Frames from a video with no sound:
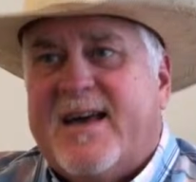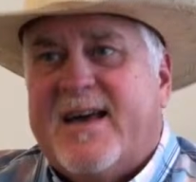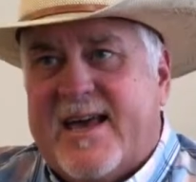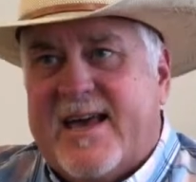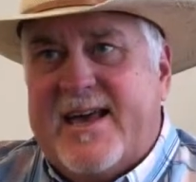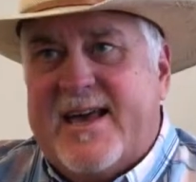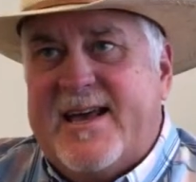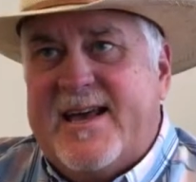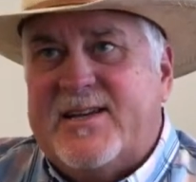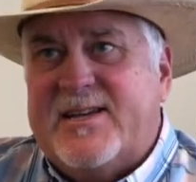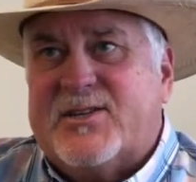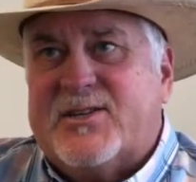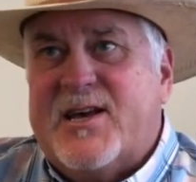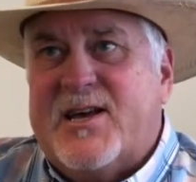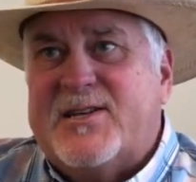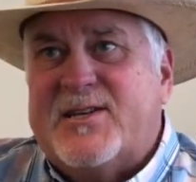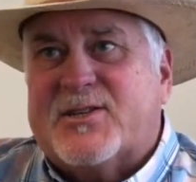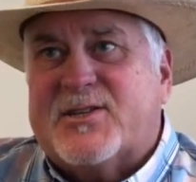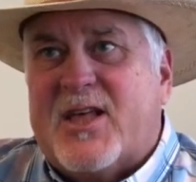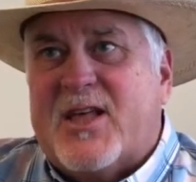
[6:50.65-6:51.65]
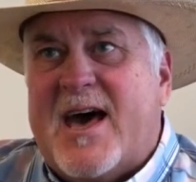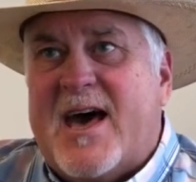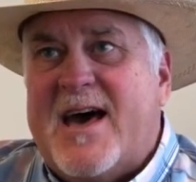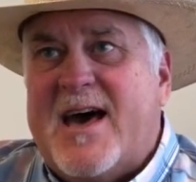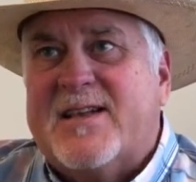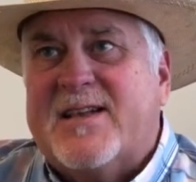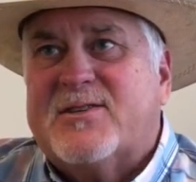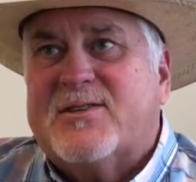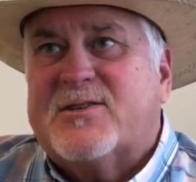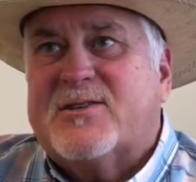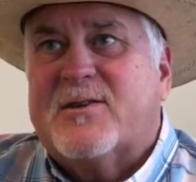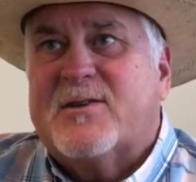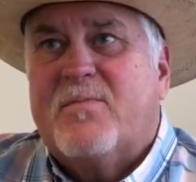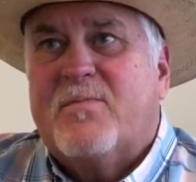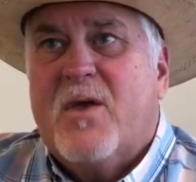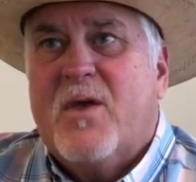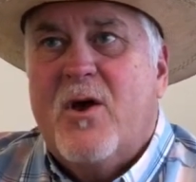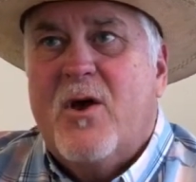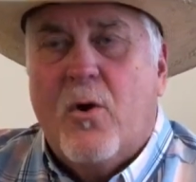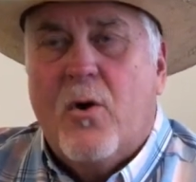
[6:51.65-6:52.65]
He says that's
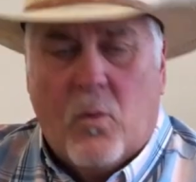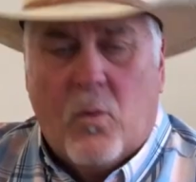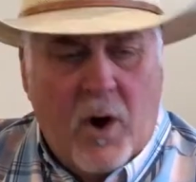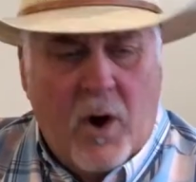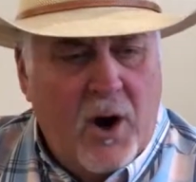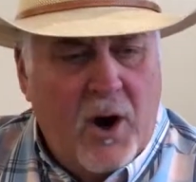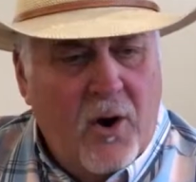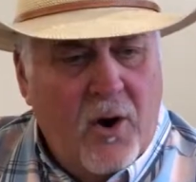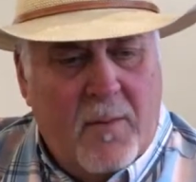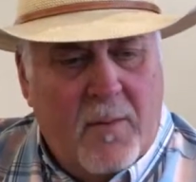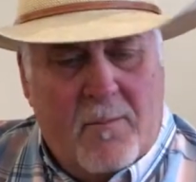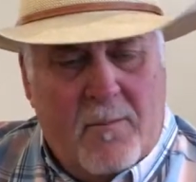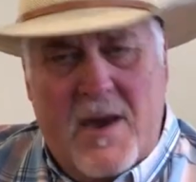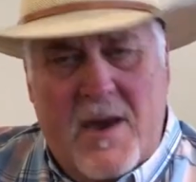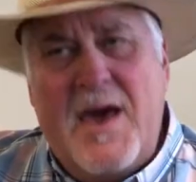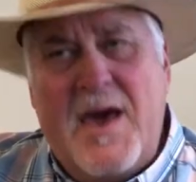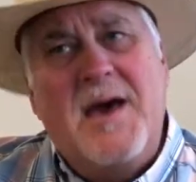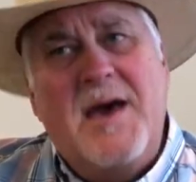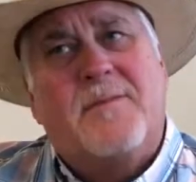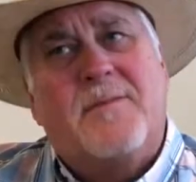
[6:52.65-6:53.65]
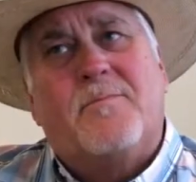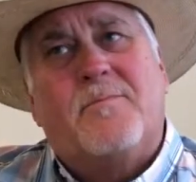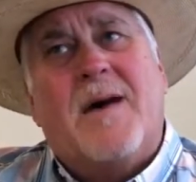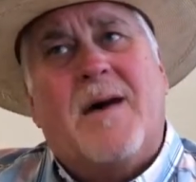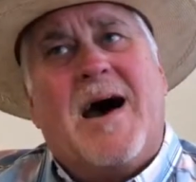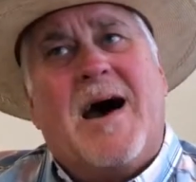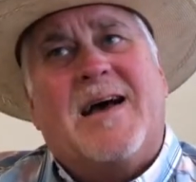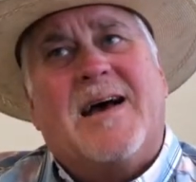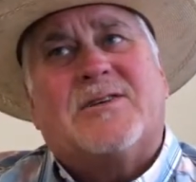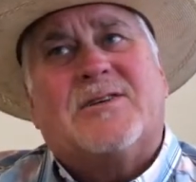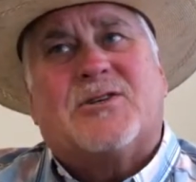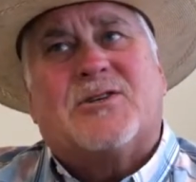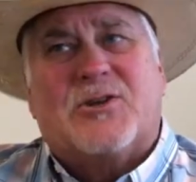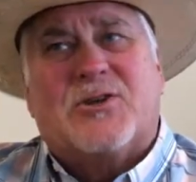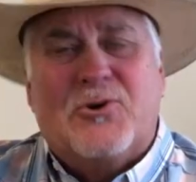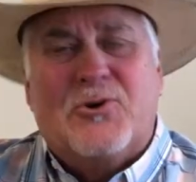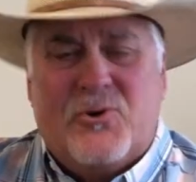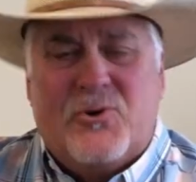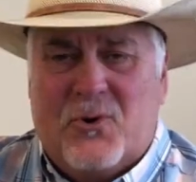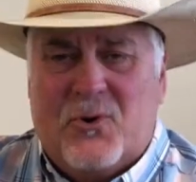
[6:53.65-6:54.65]
where I met my
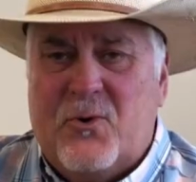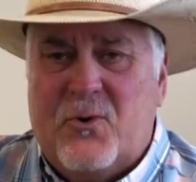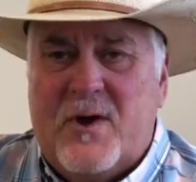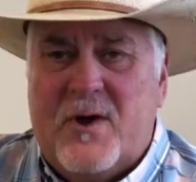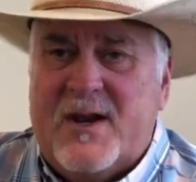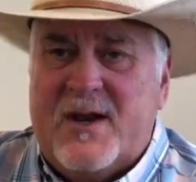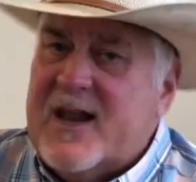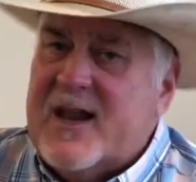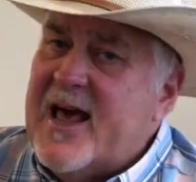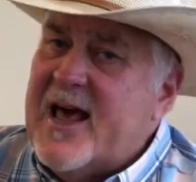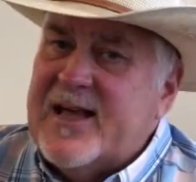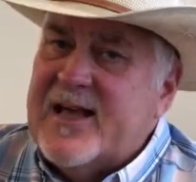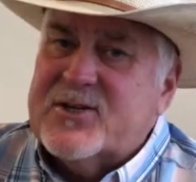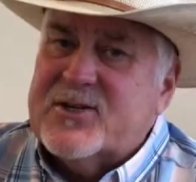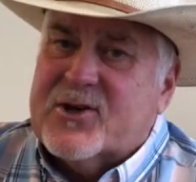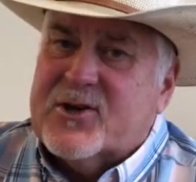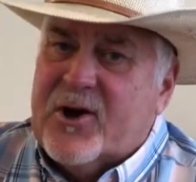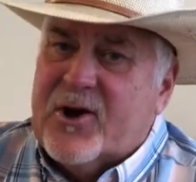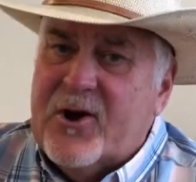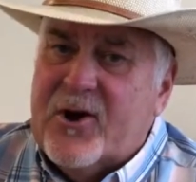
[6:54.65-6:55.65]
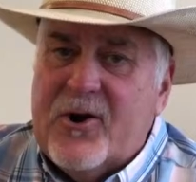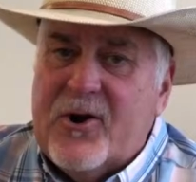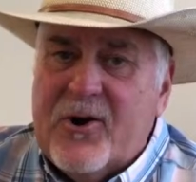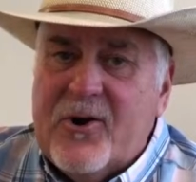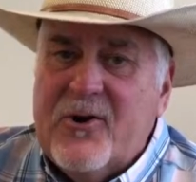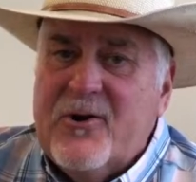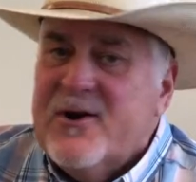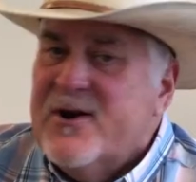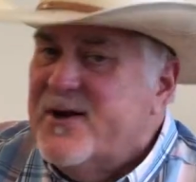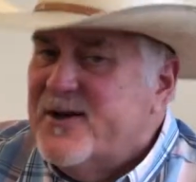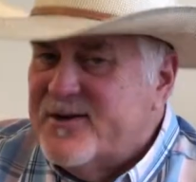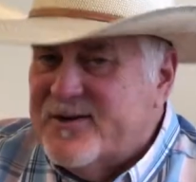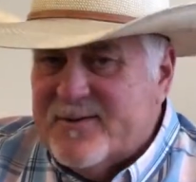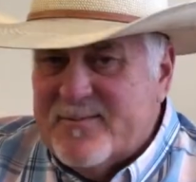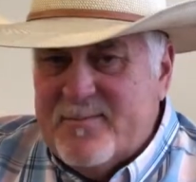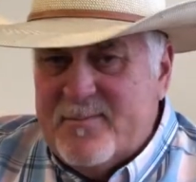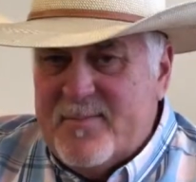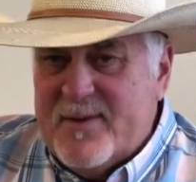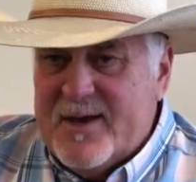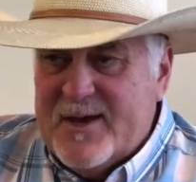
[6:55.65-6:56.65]
Sue and asked her
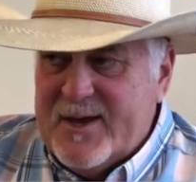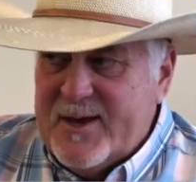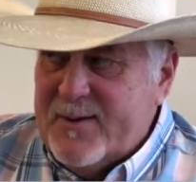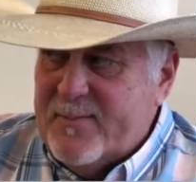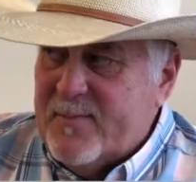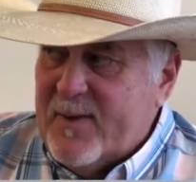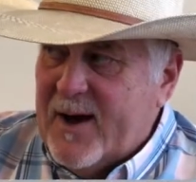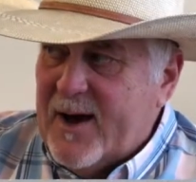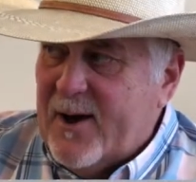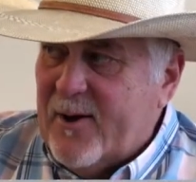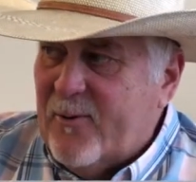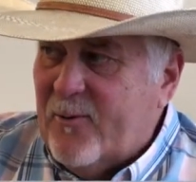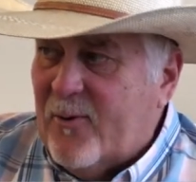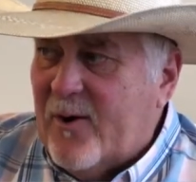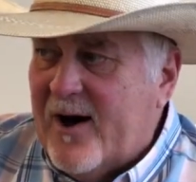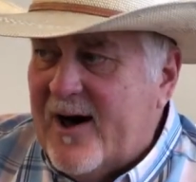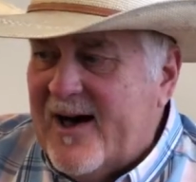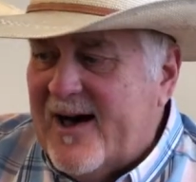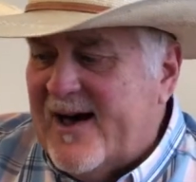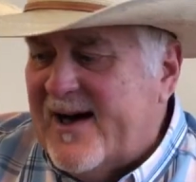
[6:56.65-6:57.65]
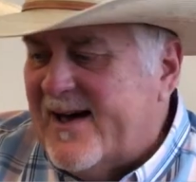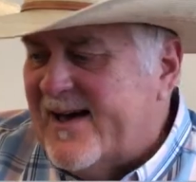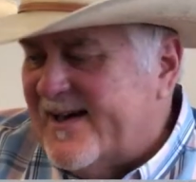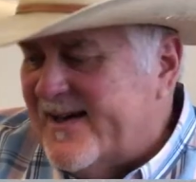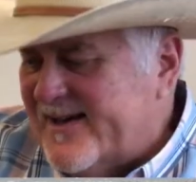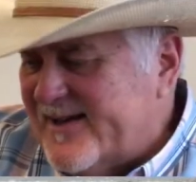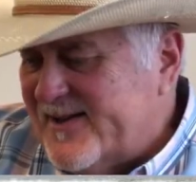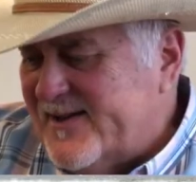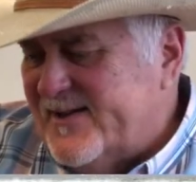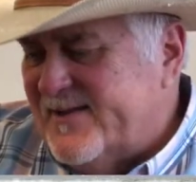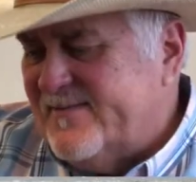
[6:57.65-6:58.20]
to be my wife.